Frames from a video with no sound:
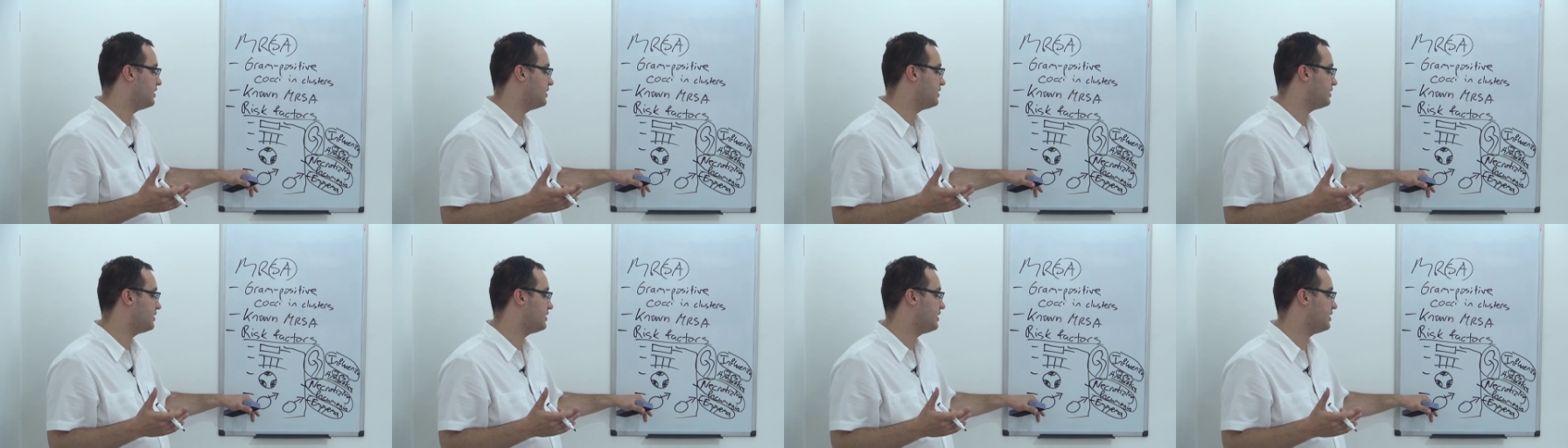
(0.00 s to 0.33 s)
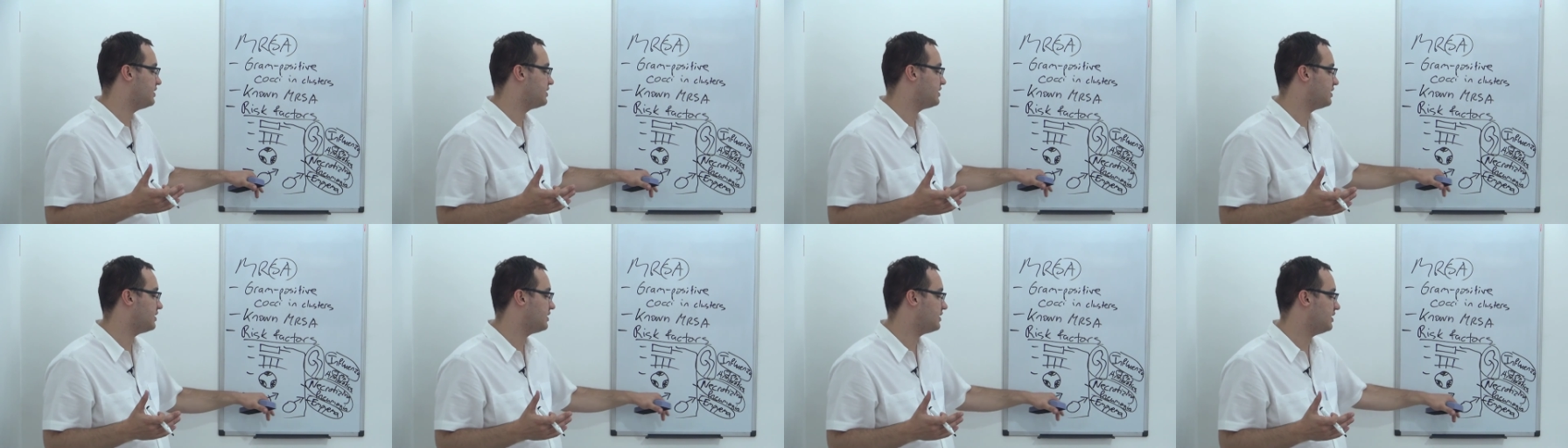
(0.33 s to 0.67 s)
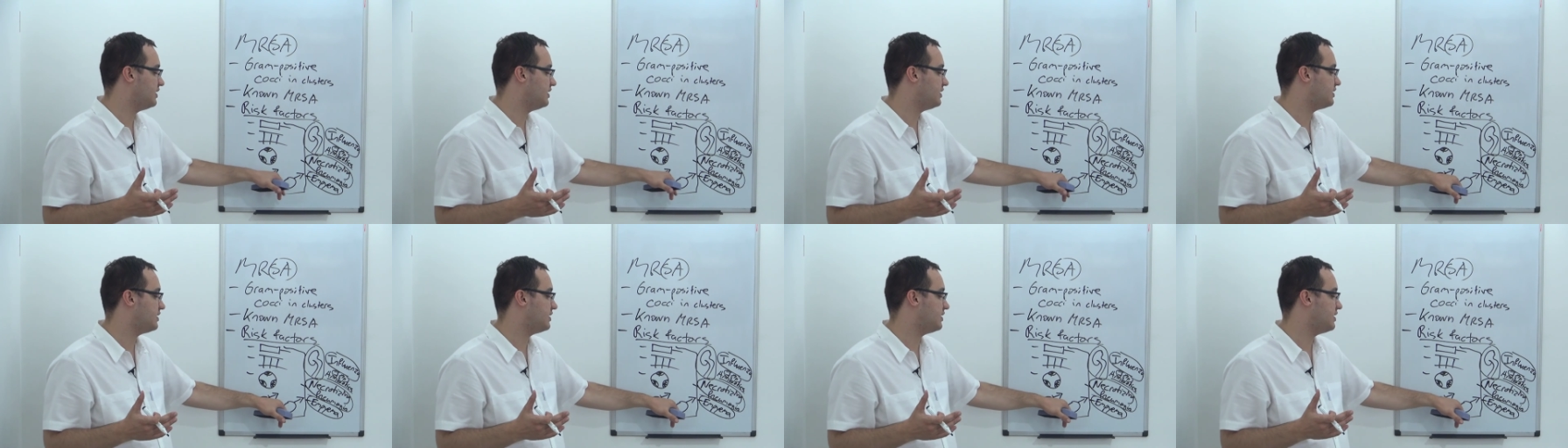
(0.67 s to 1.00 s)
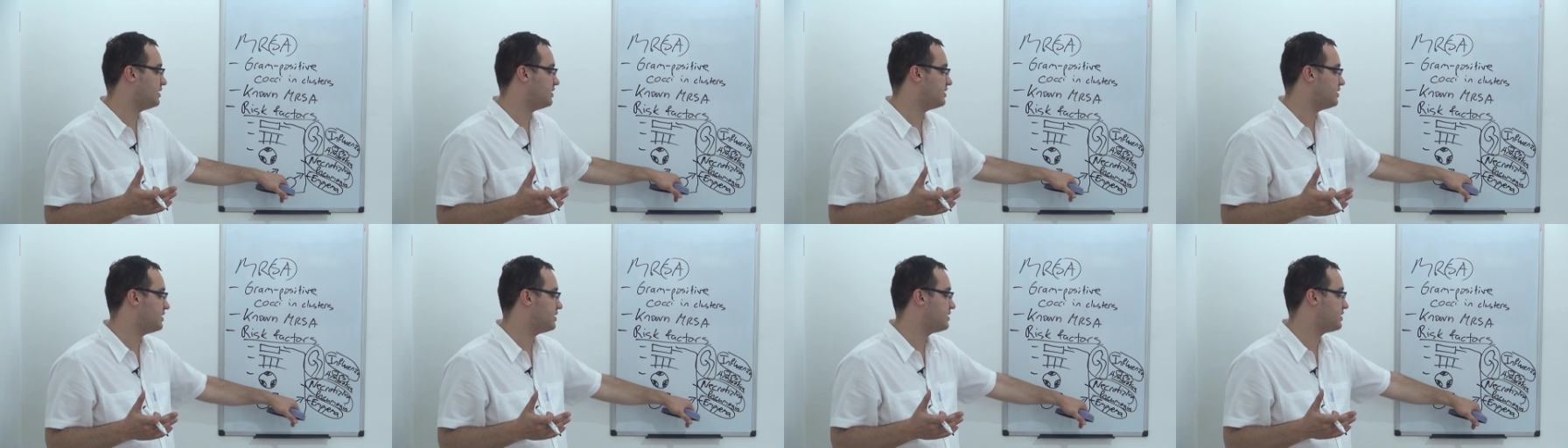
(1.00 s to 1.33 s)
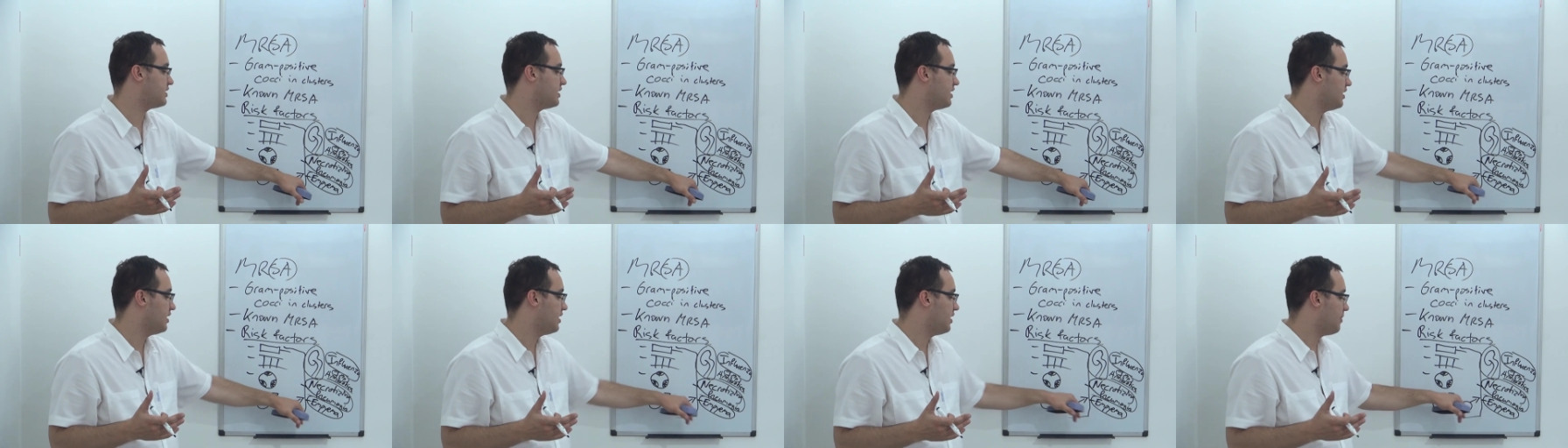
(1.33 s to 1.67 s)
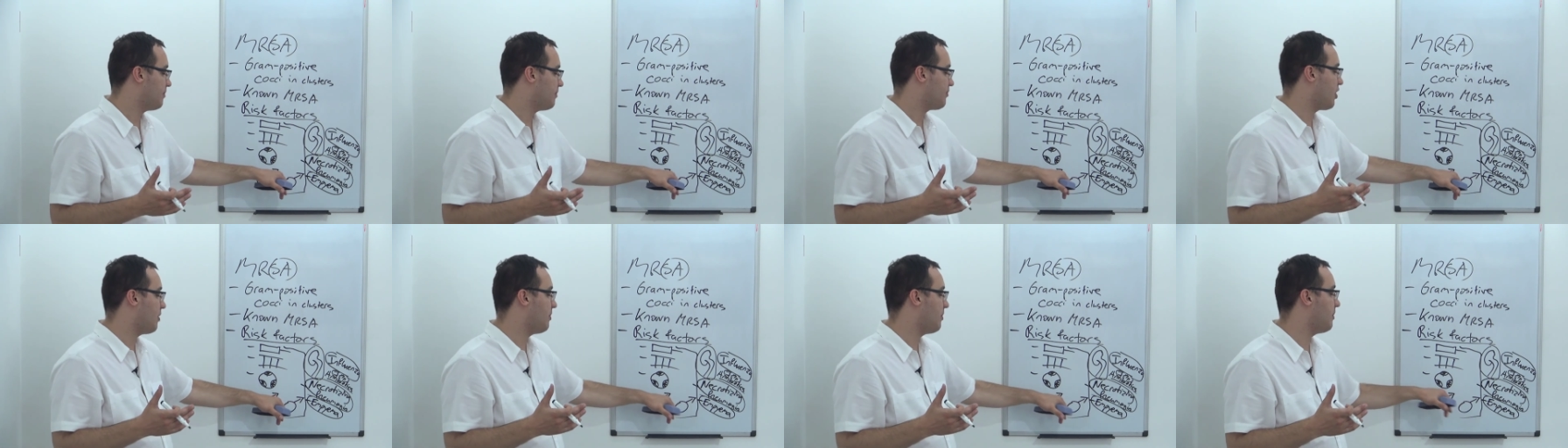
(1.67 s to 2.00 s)
this this this is
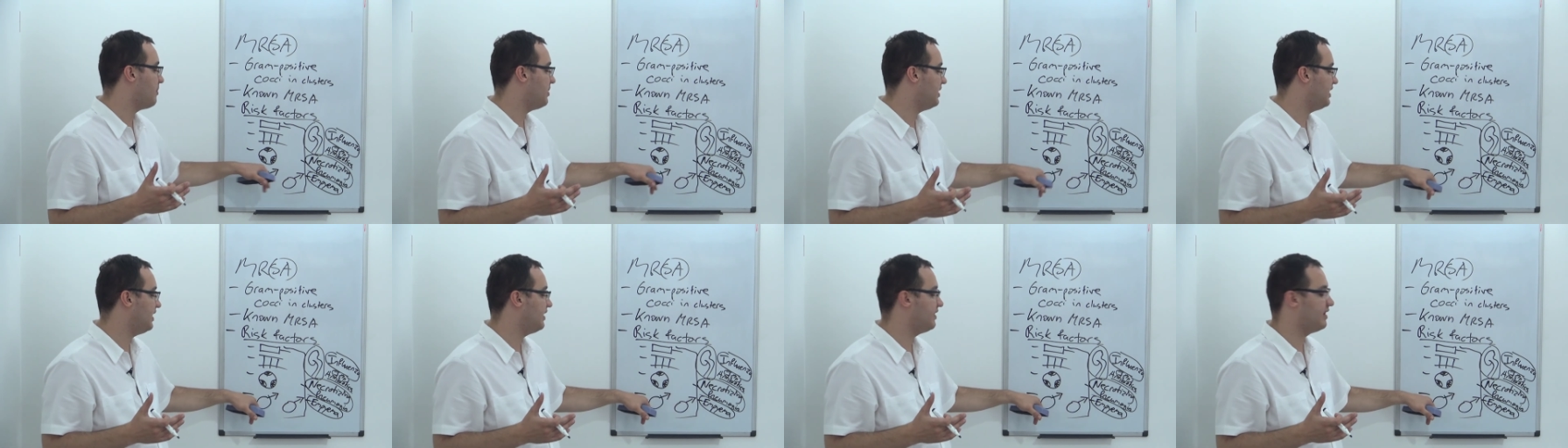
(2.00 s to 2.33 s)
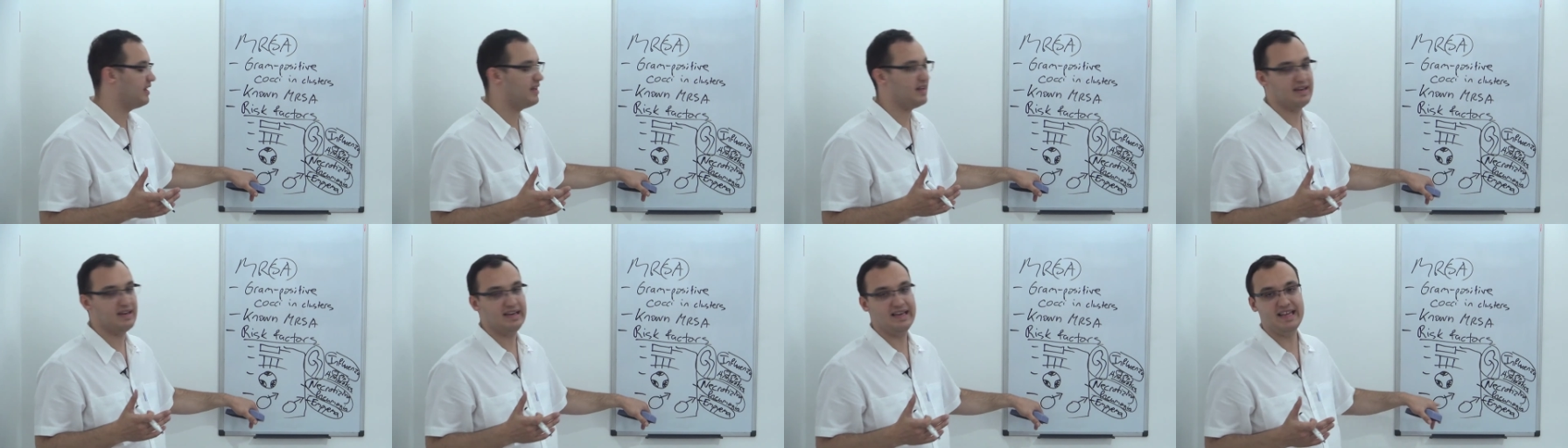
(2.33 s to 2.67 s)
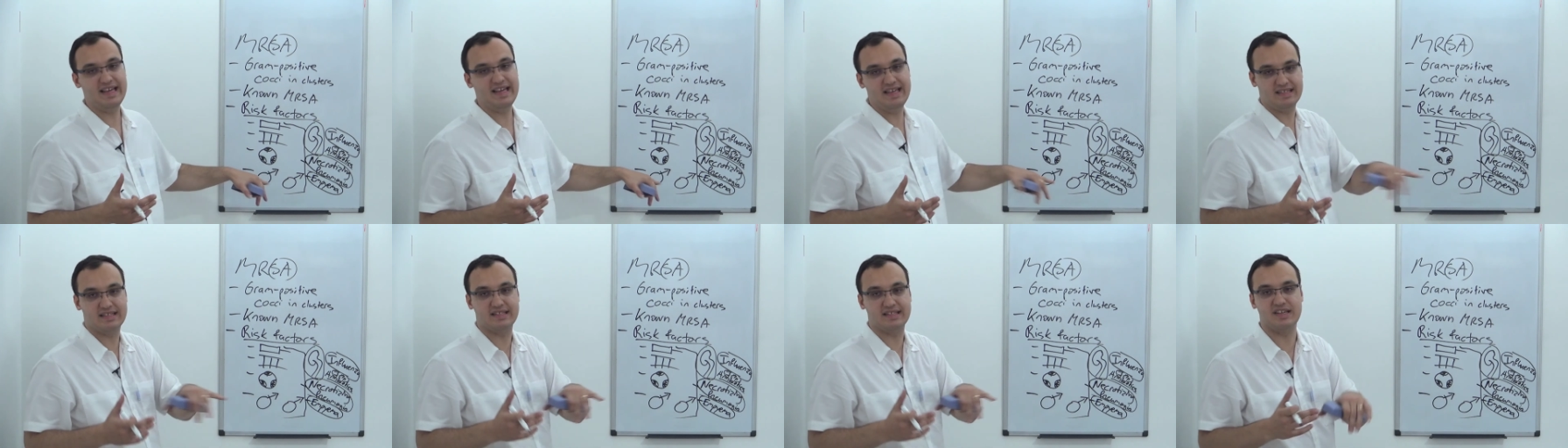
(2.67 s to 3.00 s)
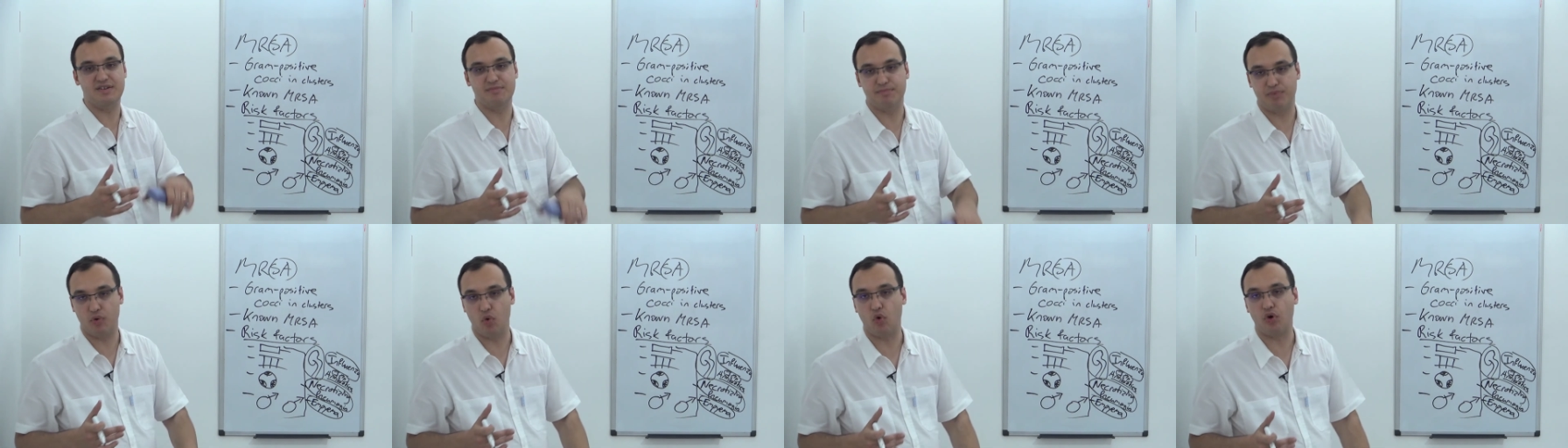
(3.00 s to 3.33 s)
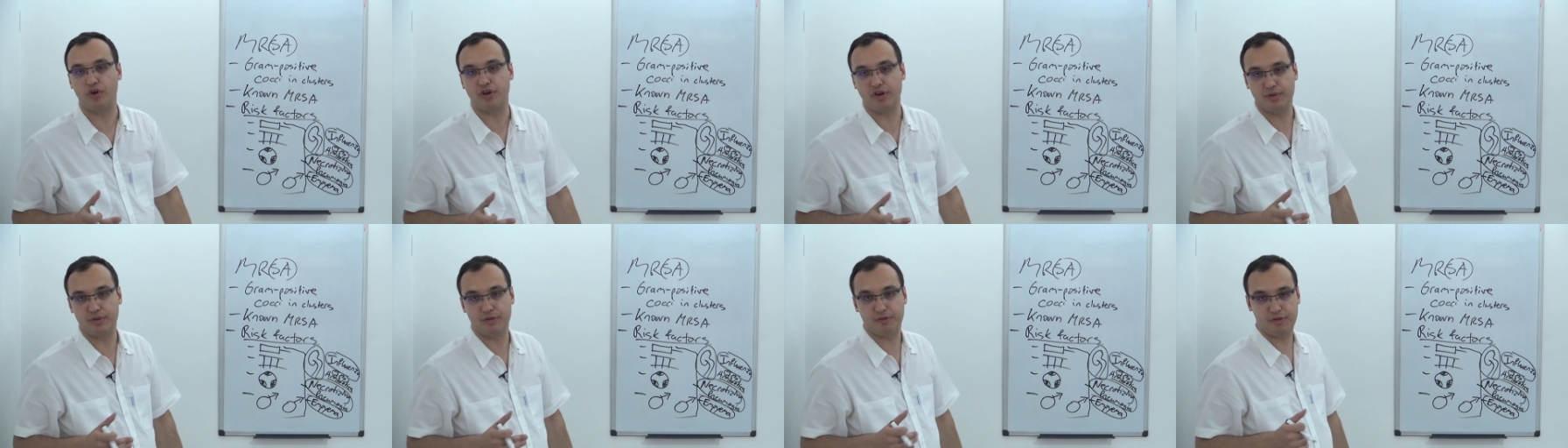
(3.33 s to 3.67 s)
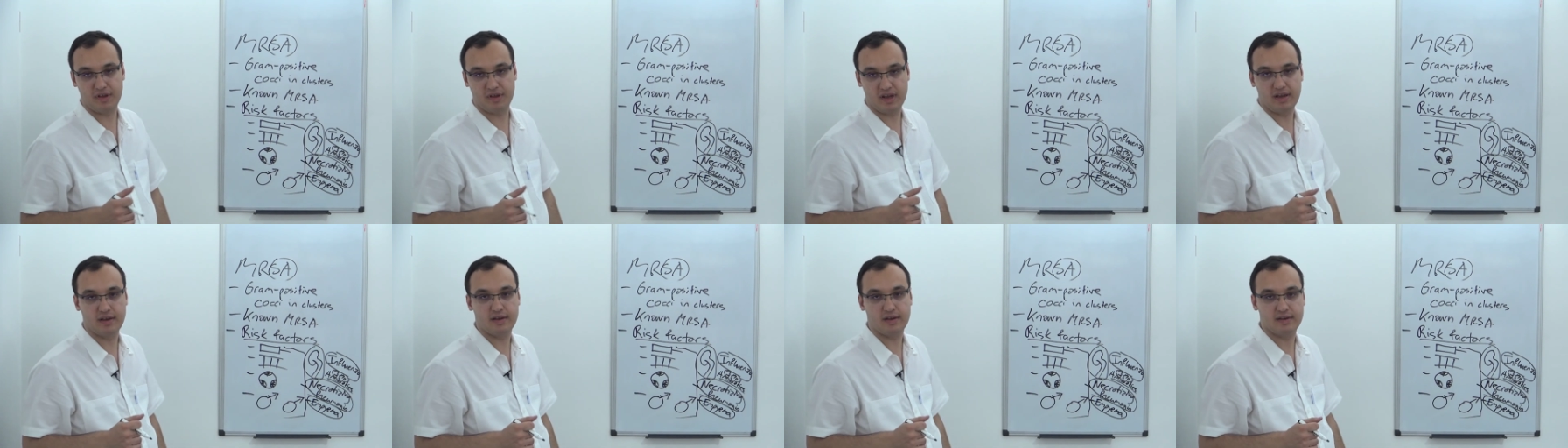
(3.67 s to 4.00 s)
probably the least important
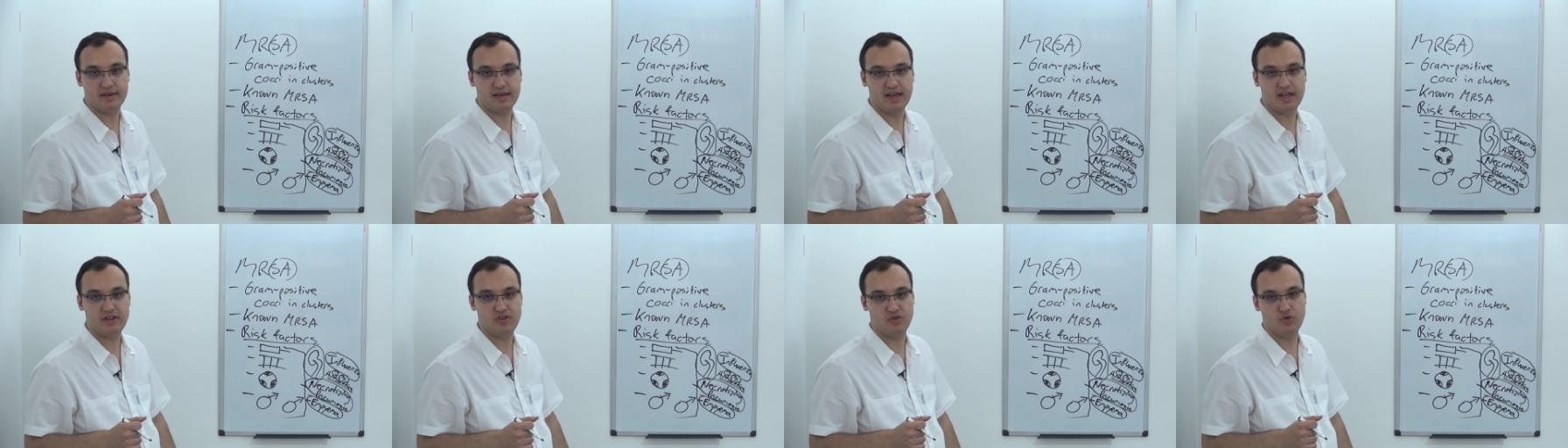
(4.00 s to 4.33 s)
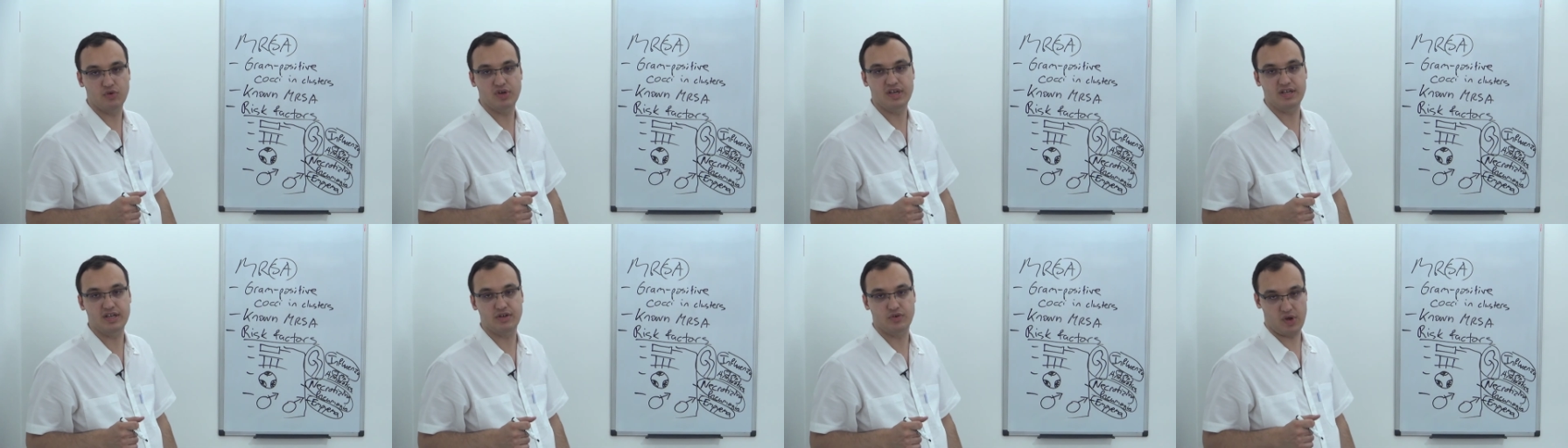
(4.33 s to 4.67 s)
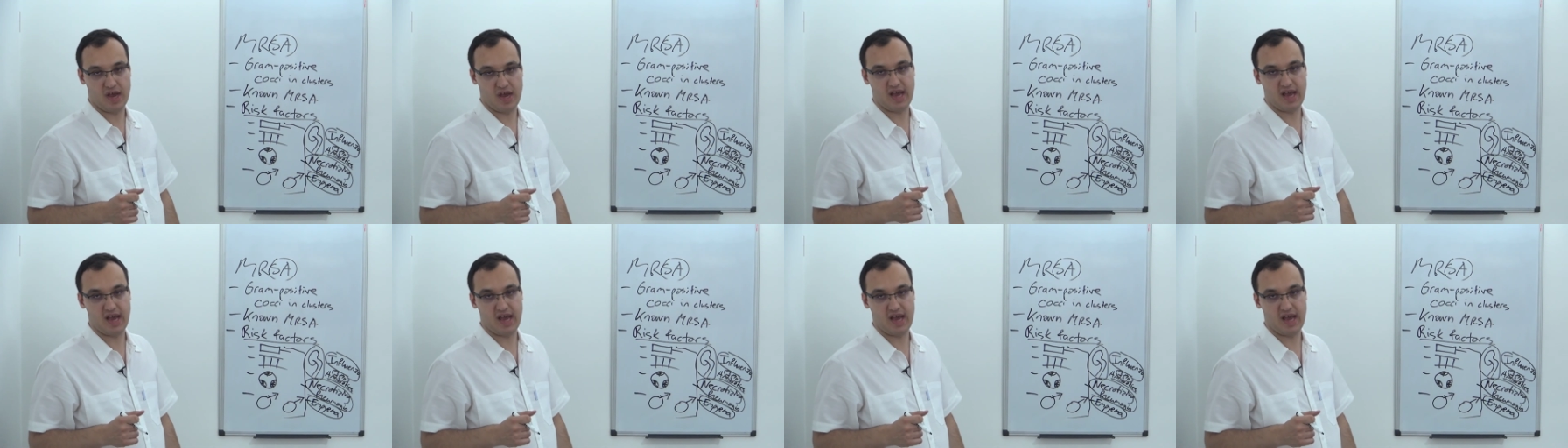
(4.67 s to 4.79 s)
thing that you need to